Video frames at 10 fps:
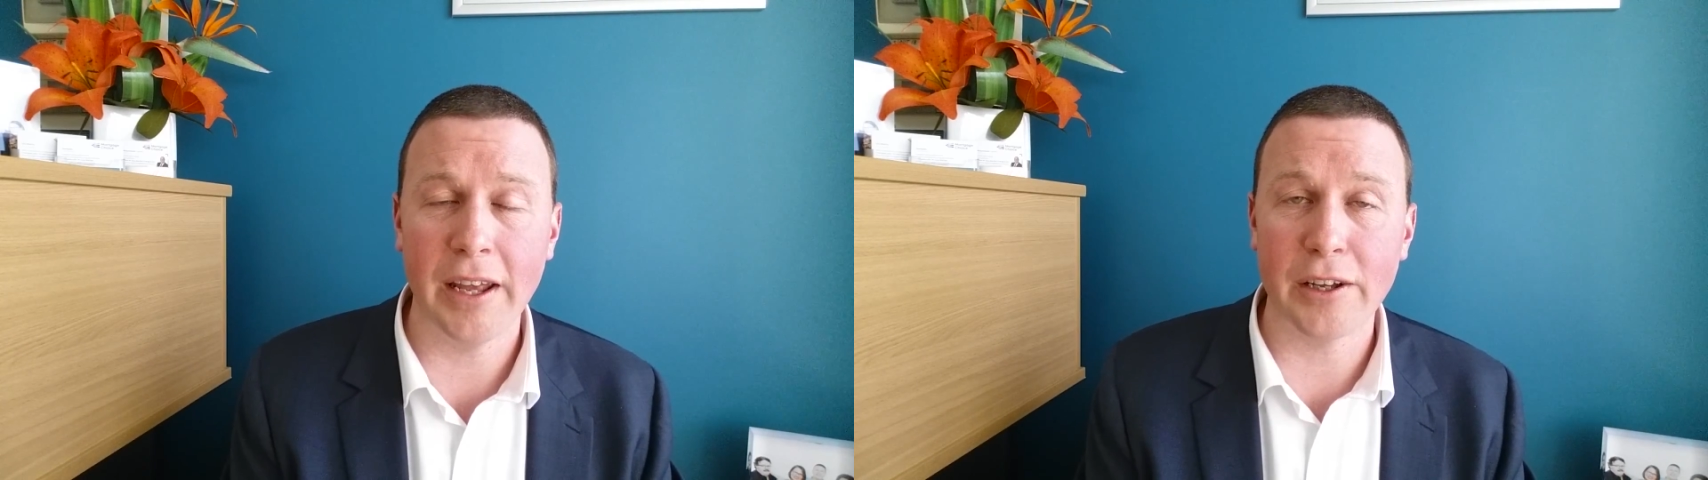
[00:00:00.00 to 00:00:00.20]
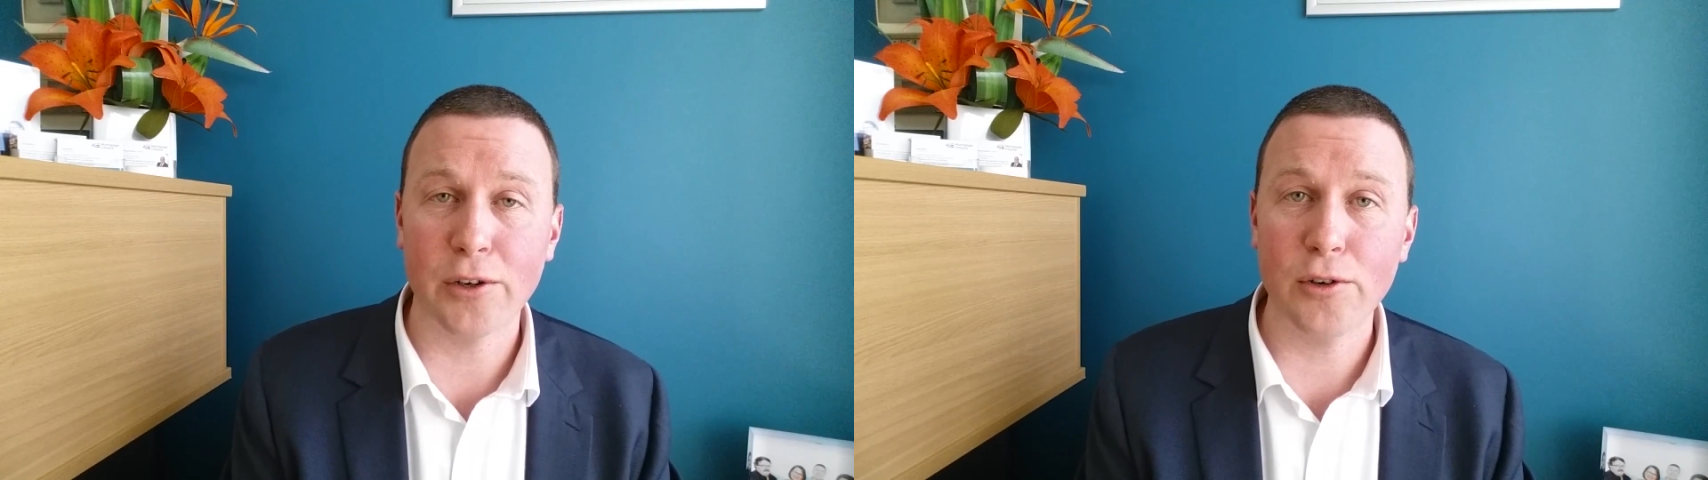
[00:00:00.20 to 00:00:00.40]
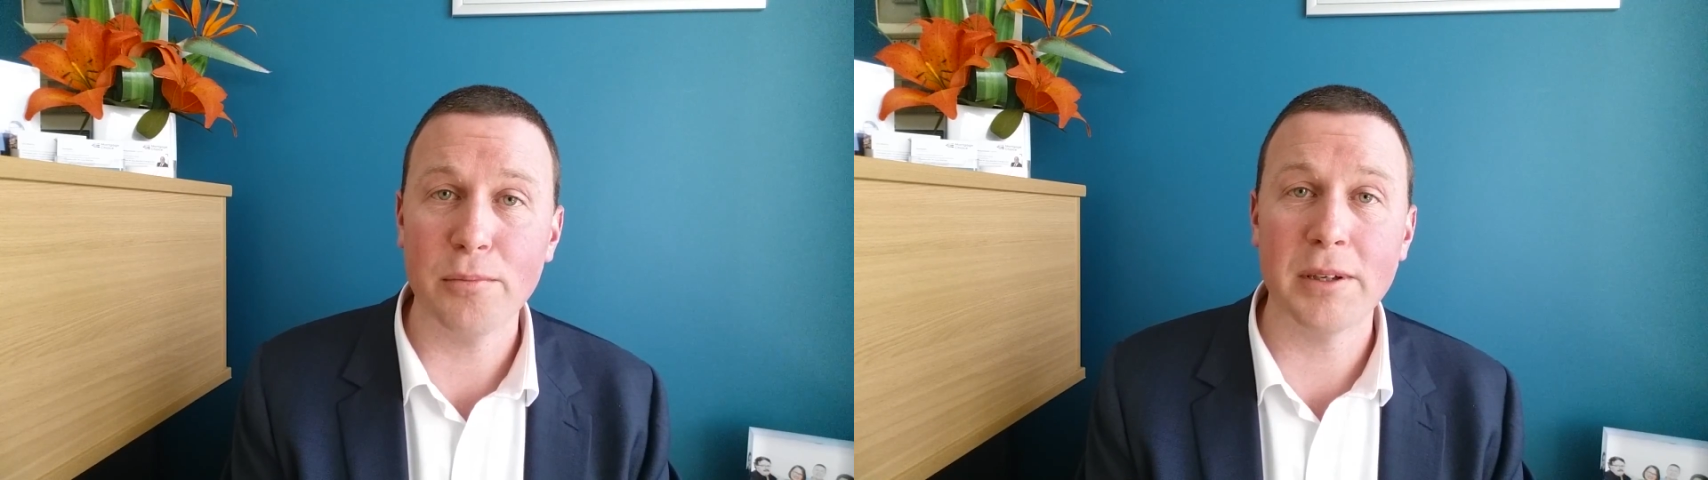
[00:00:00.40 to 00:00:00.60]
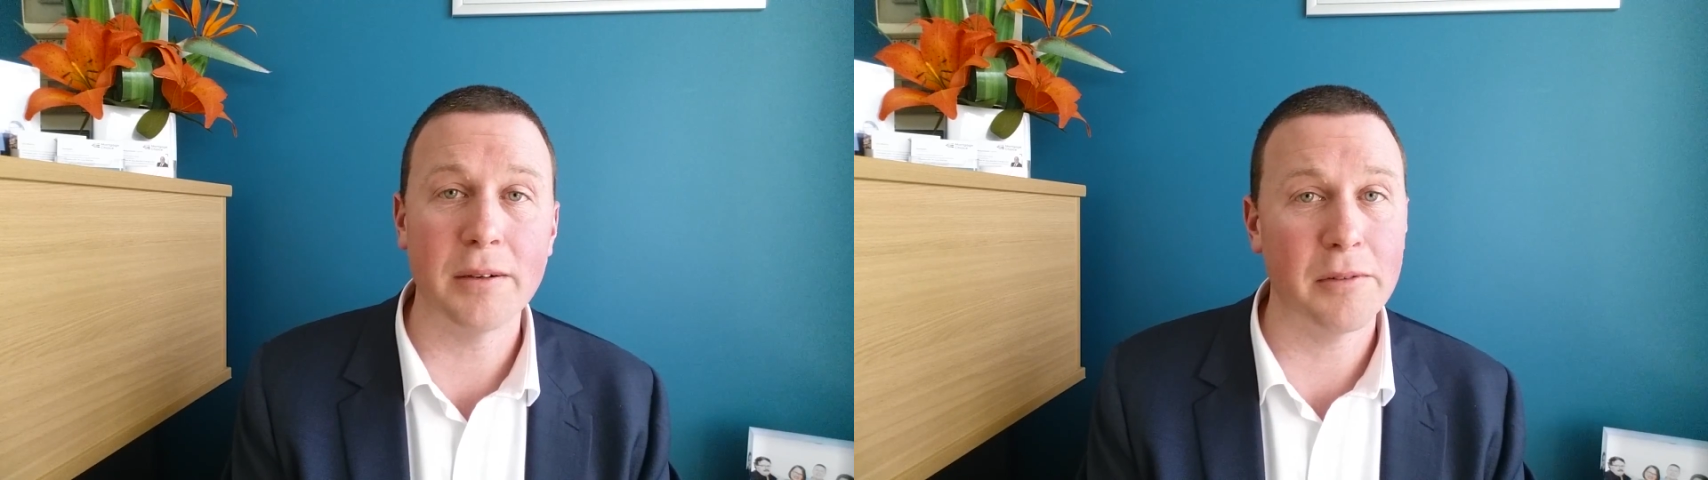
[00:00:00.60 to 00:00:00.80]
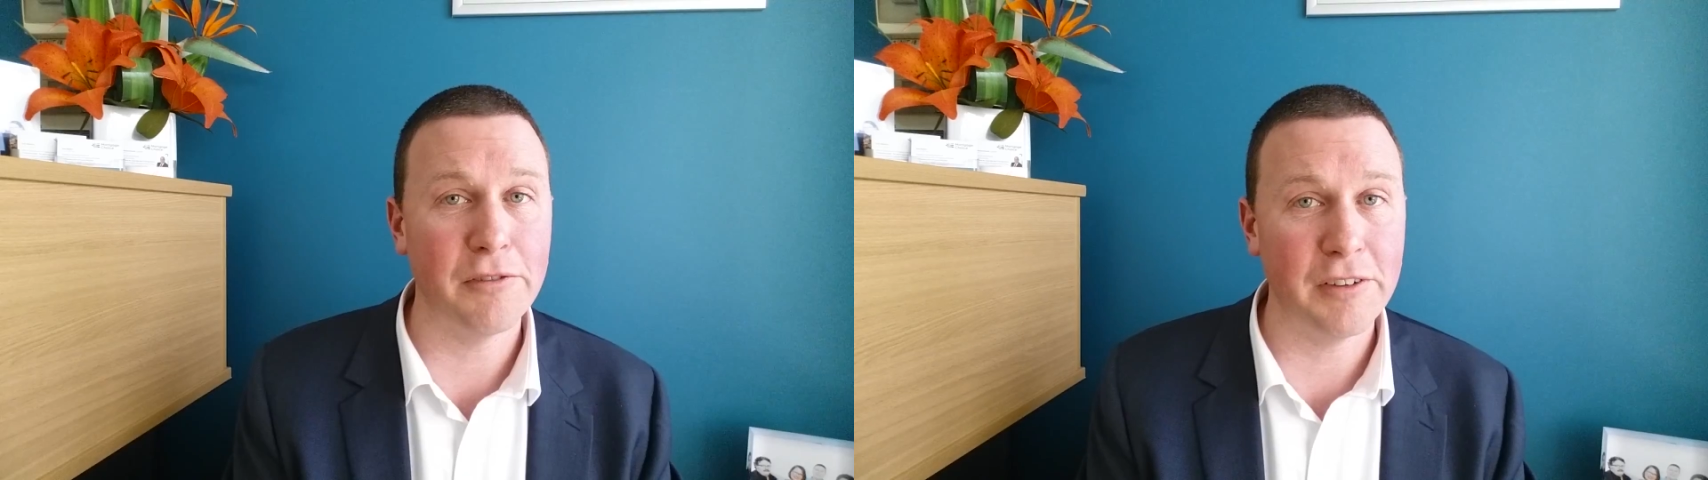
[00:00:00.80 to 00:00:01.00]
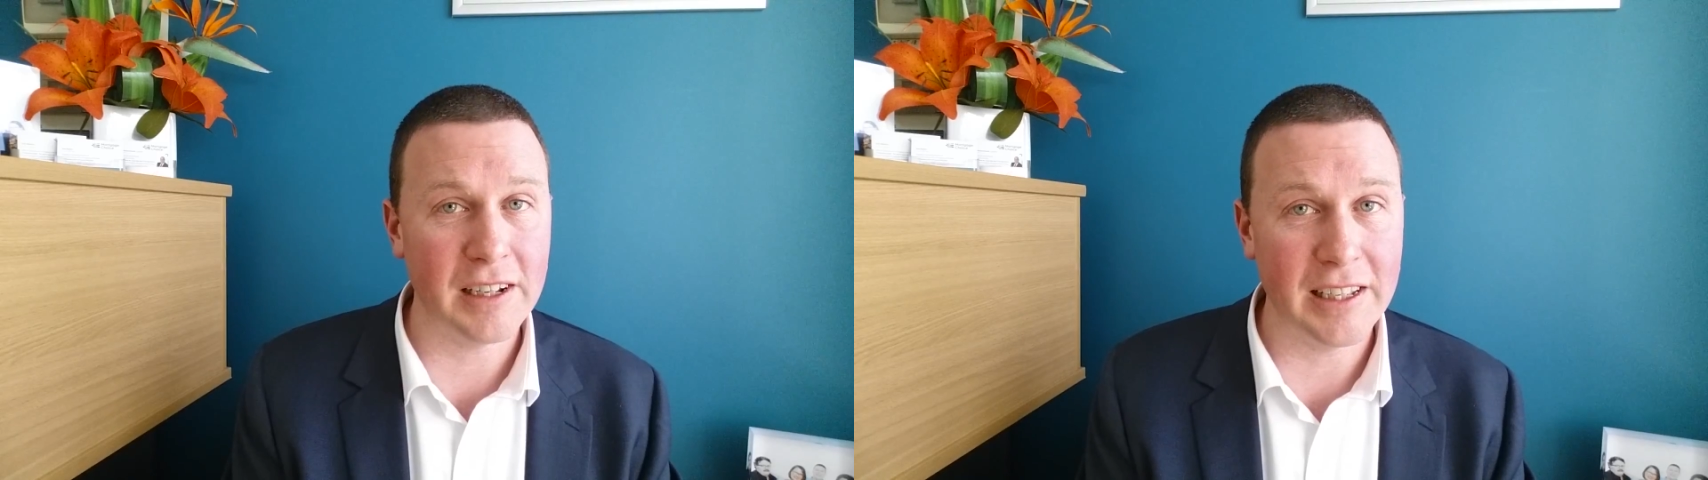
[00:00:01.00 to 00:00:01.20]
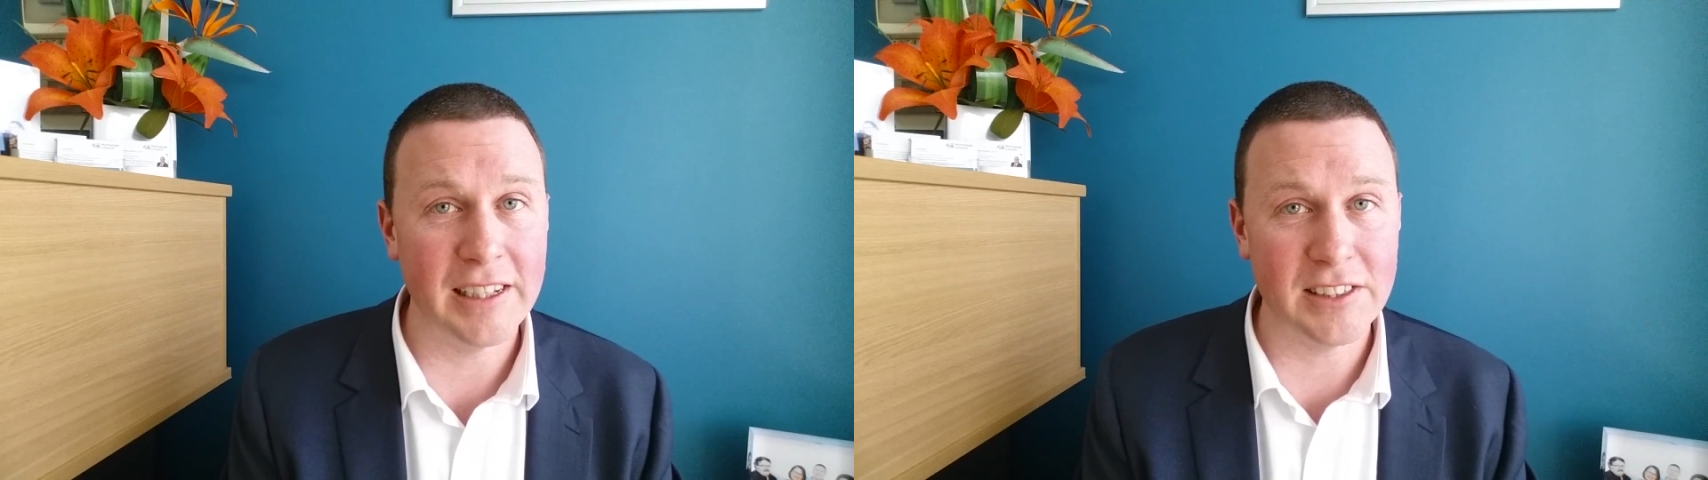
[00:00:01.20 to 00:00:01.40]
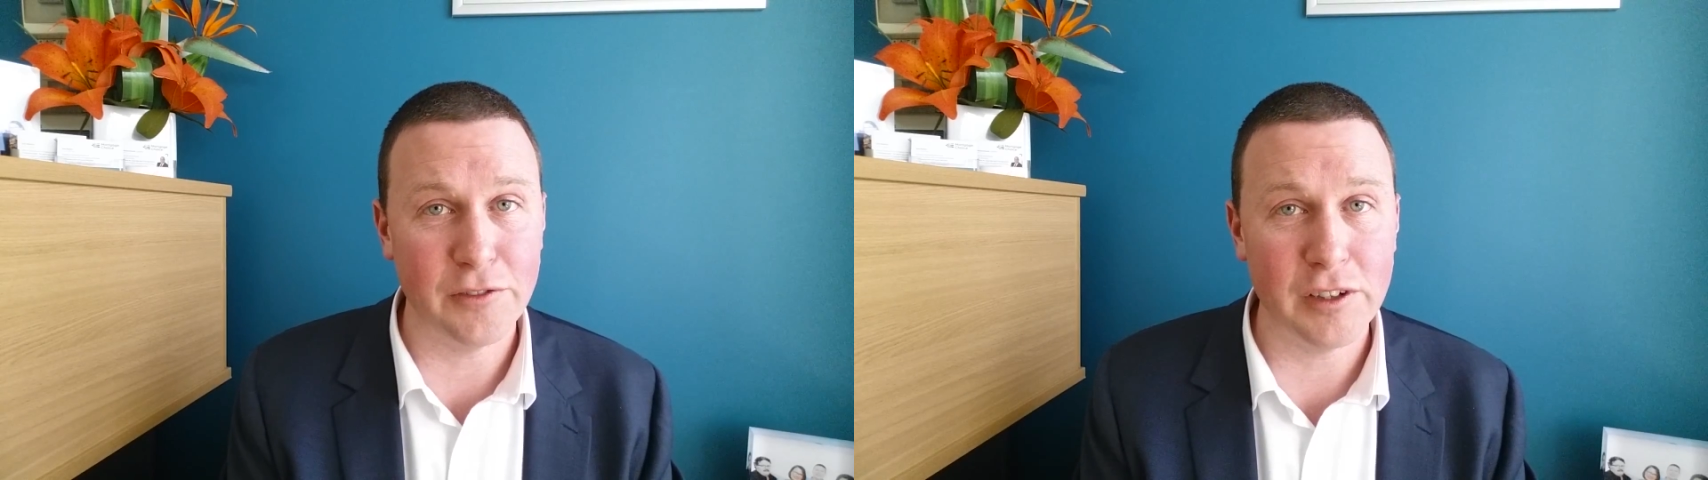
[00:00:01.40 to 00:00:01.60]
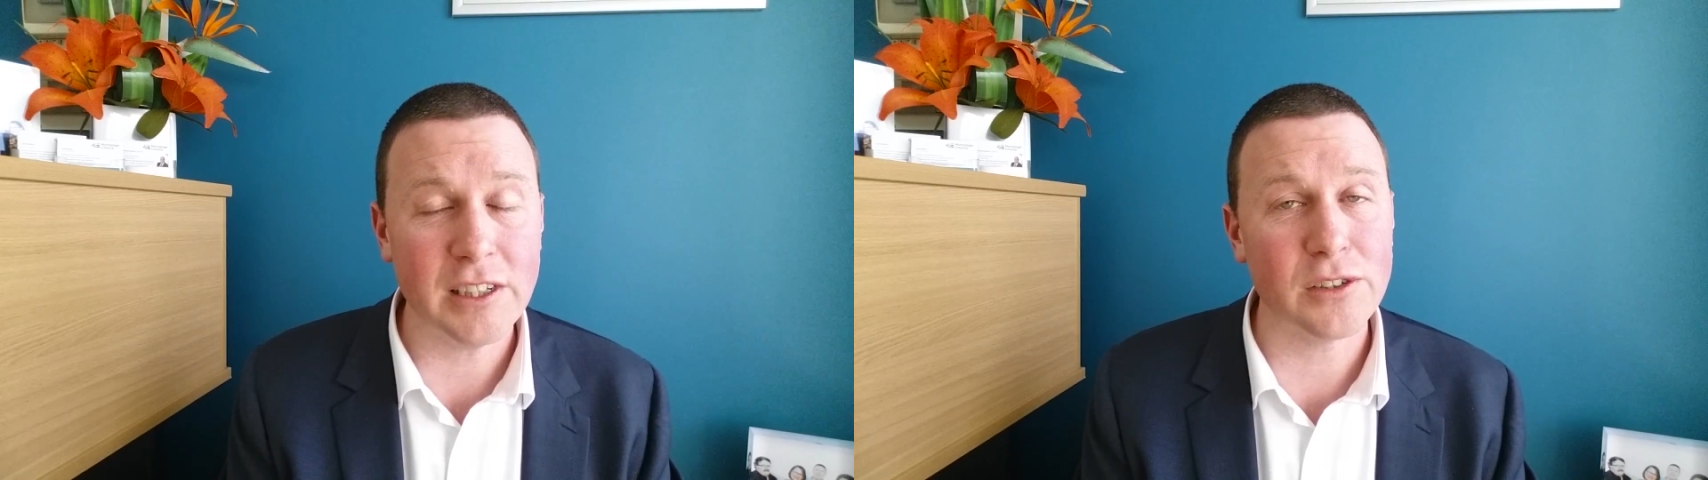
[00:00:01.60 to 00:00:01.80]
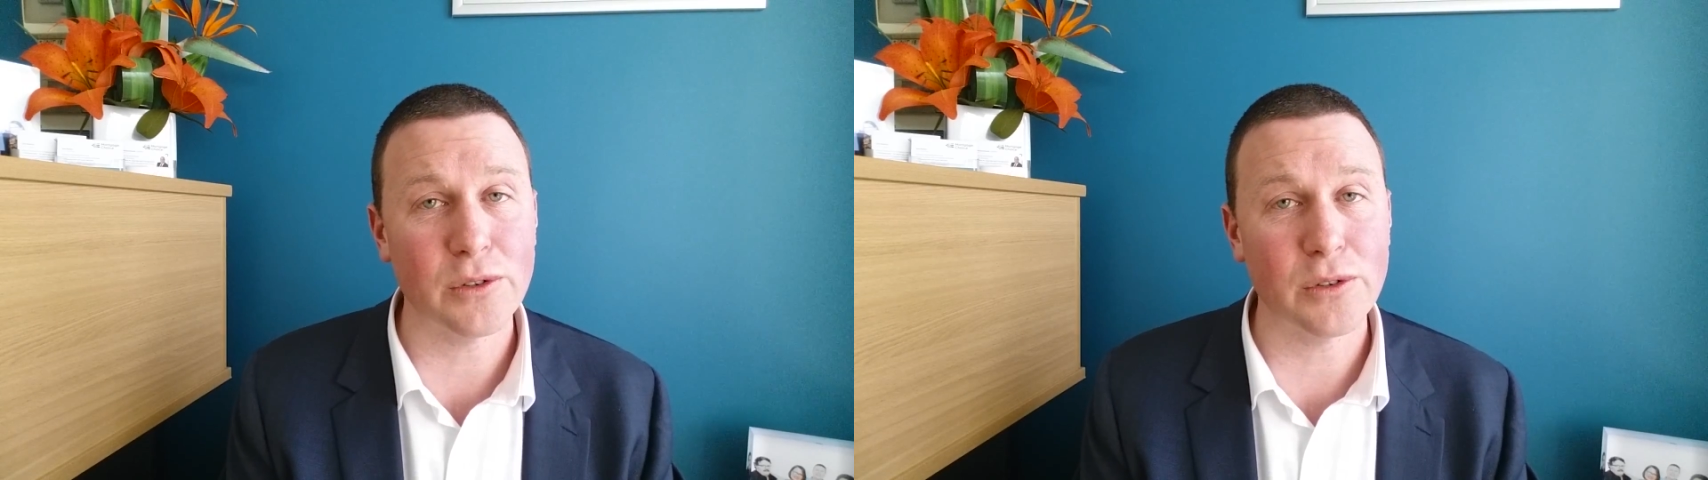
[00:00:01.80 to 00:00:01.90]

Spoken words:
and it could be a fairly easy fix,